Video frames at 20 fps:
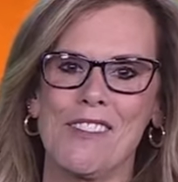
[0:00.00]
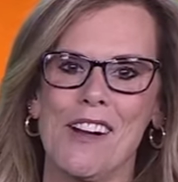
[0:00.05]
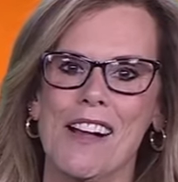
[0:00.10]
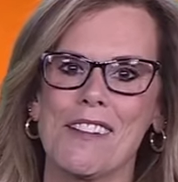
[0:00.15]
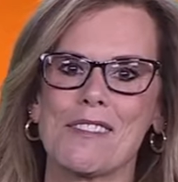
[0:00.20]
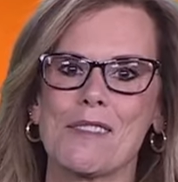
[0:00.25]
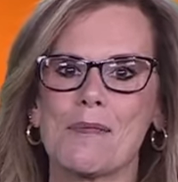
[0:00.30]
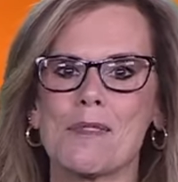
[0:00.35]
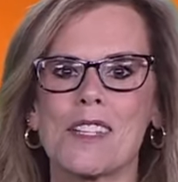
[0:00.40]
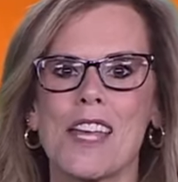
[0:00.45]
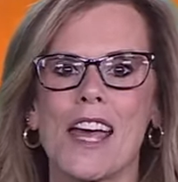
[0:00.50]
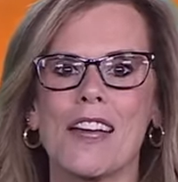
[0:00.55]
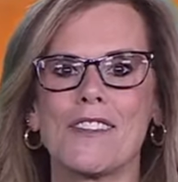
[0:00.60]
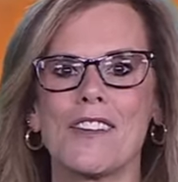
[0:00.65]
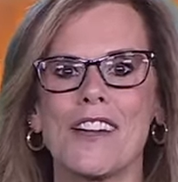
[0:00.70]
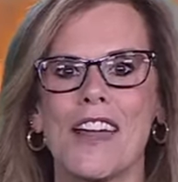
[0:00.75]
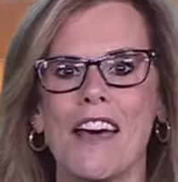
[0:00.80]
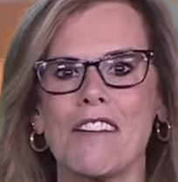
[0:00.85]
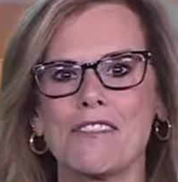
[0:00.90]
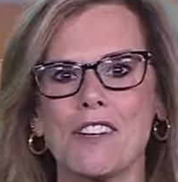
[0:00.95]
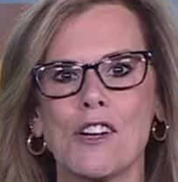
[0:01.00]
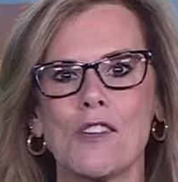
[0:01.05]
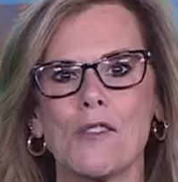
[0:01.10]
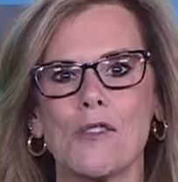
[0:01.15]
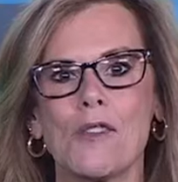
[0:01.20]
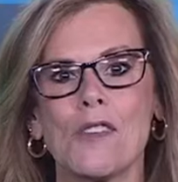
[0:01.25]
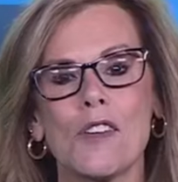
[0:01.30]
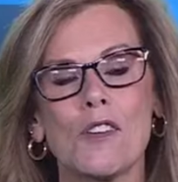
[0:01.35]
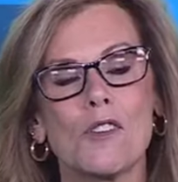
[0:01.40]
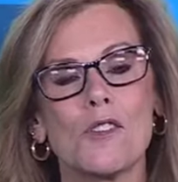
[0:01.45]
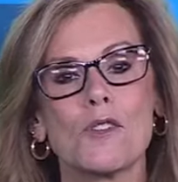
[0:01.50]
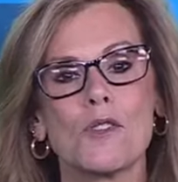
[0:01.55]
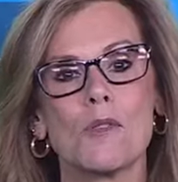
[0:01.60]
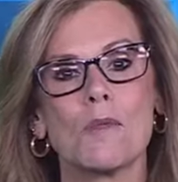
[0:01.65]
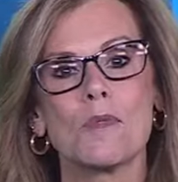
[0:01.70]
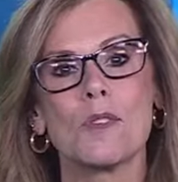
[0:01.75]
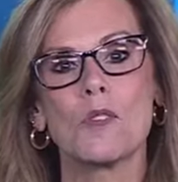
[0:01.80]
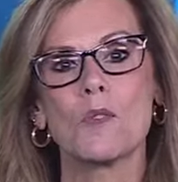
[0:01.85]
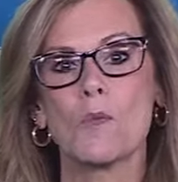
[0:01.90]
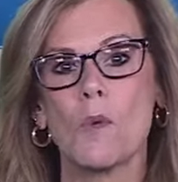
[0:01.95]
We'll have some scattered afternoon
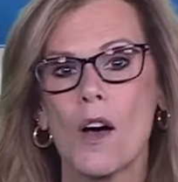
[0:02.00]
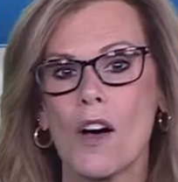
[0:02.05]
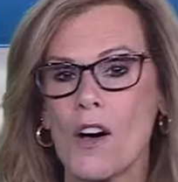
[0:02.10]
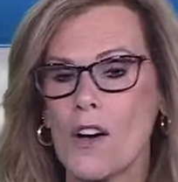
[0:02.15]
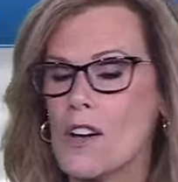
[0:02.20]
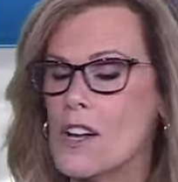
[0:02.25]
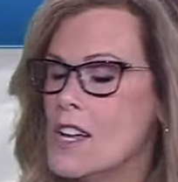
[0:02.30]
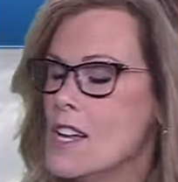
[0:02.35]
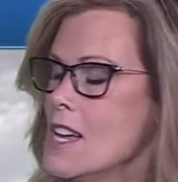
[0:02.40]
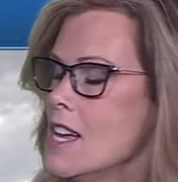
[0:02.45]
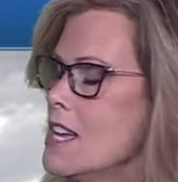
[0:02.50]
thunderstorms as well.